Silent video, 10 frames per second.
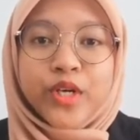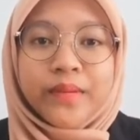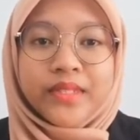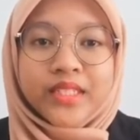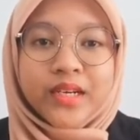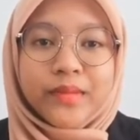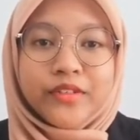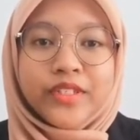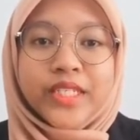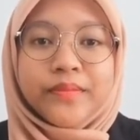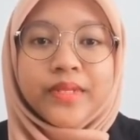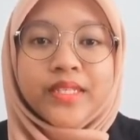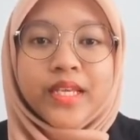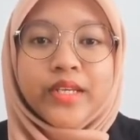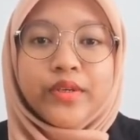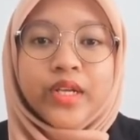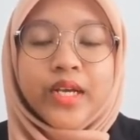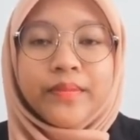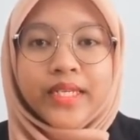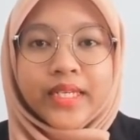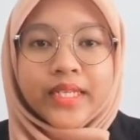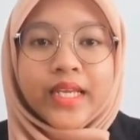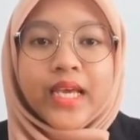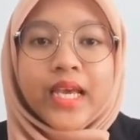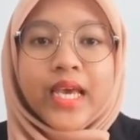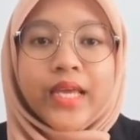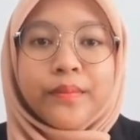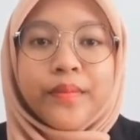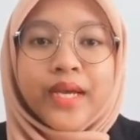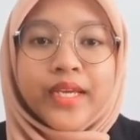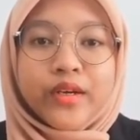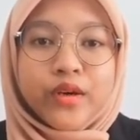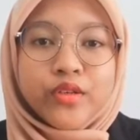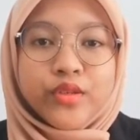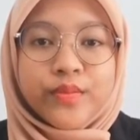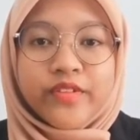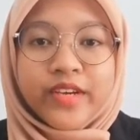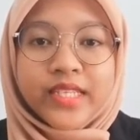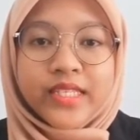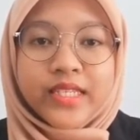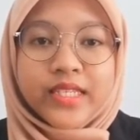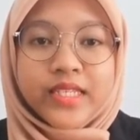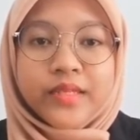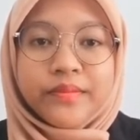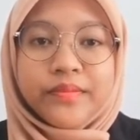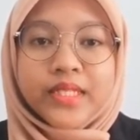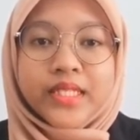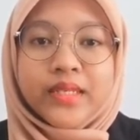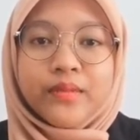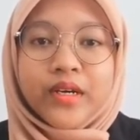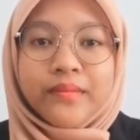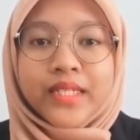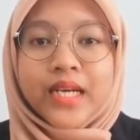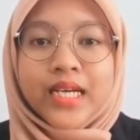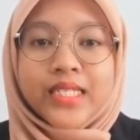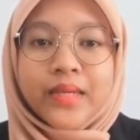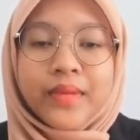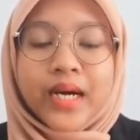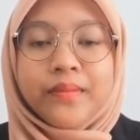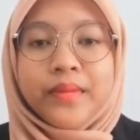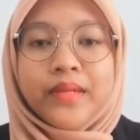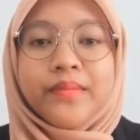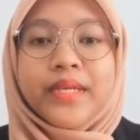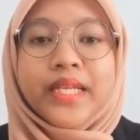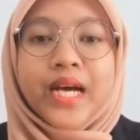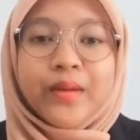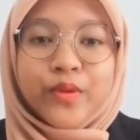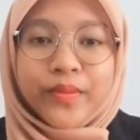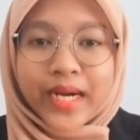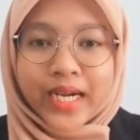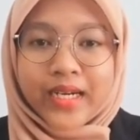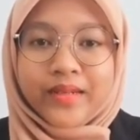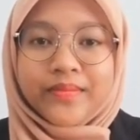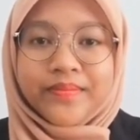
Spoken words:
Muhammad Kamaruddin bin Zainul Abidin, and my co-supervisor is Mr. Muhammad Azam Akmal bin Abu Bakar.